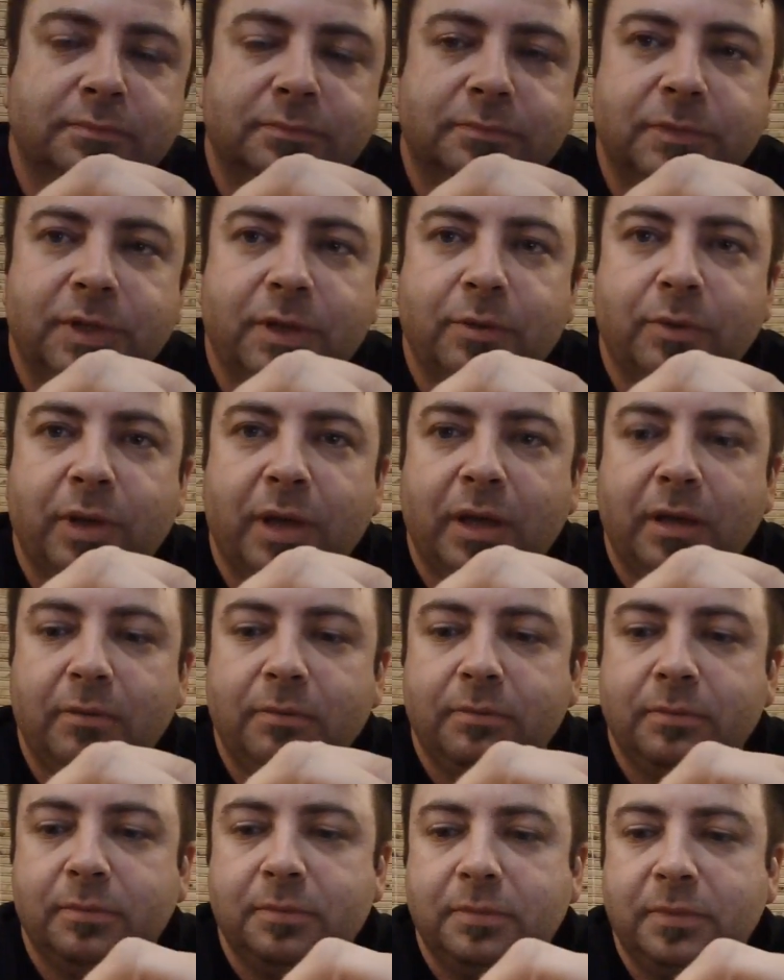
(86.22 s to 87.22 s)
okay,
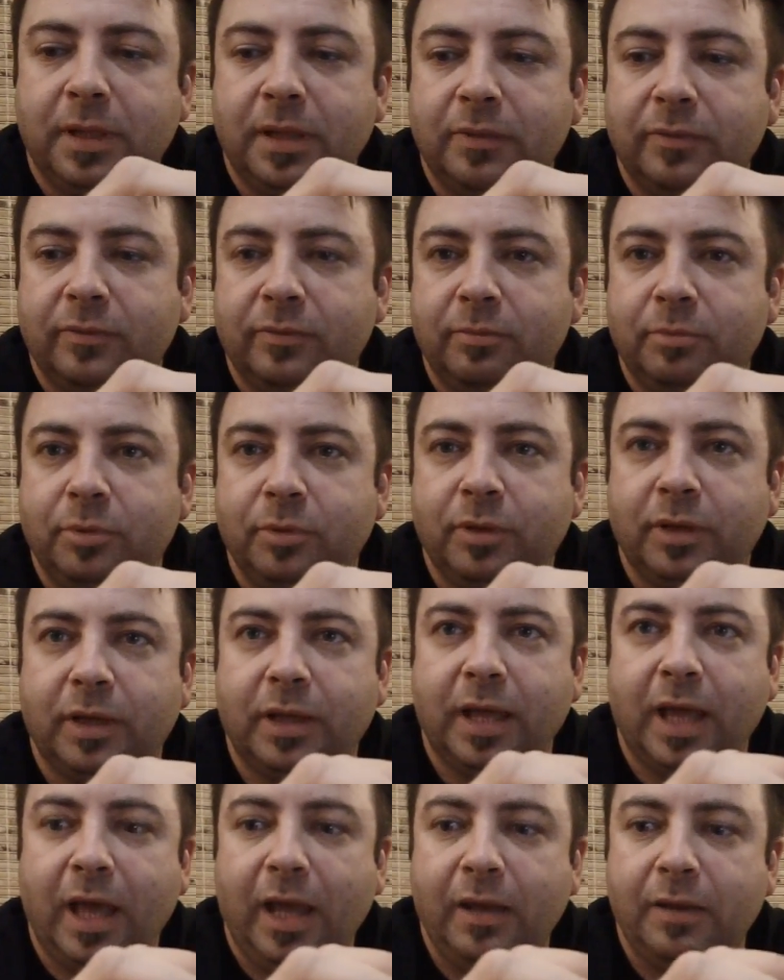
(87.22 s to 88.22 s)
that's Puka the
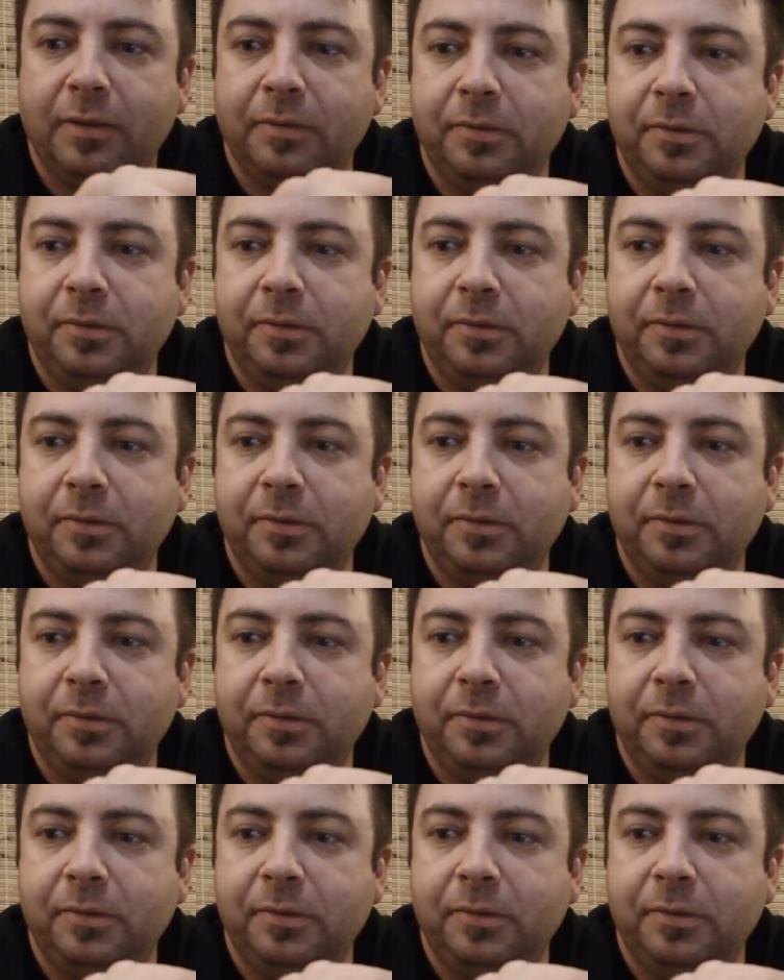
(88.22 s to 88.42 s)
cat.